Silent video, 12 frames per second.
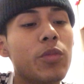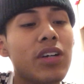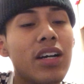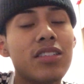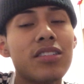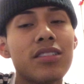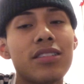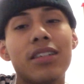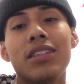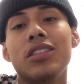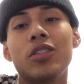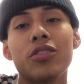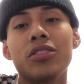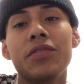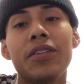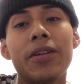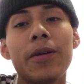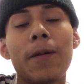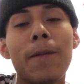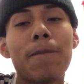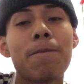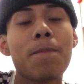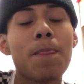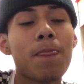you guys enjoy this video
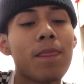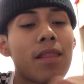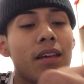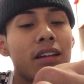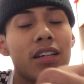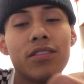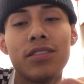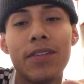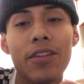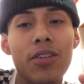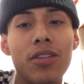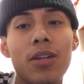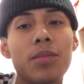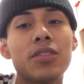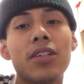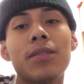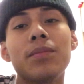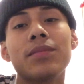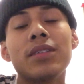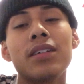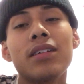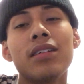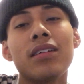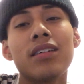and give this video a thumbs up.
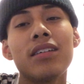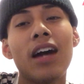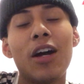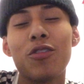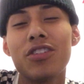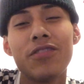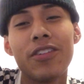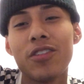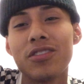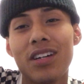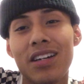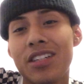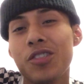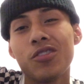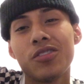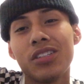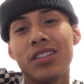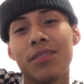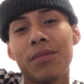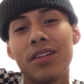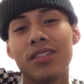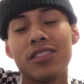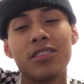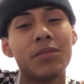I know this video is not interesting because
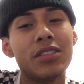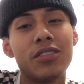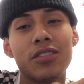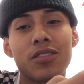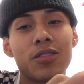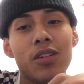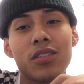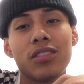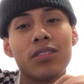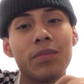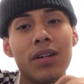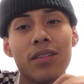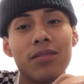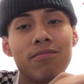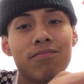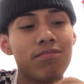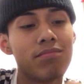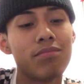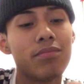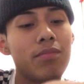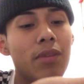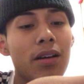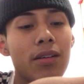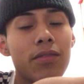it's me just talking about
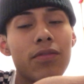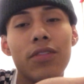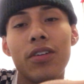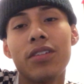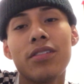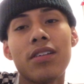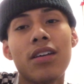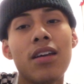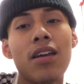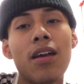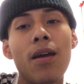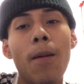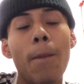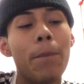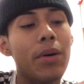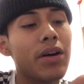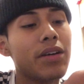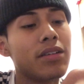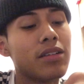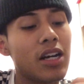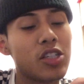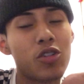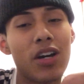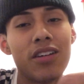my foot, but I
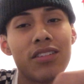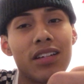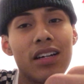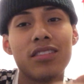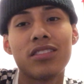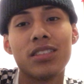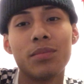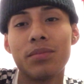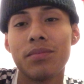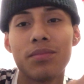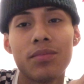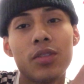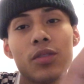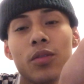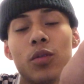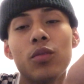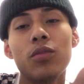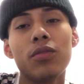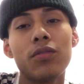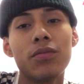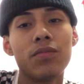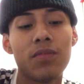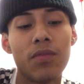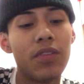try to get some cool
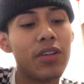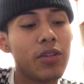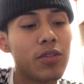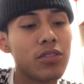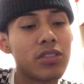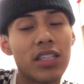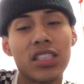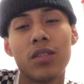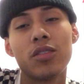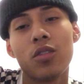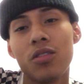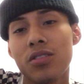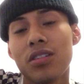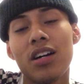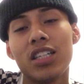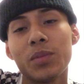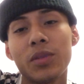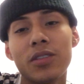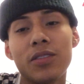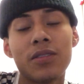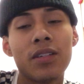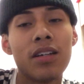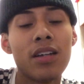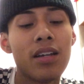videos as I was going to the hospital.
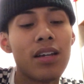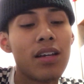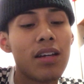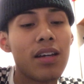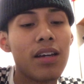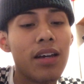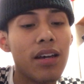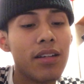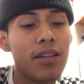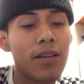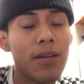And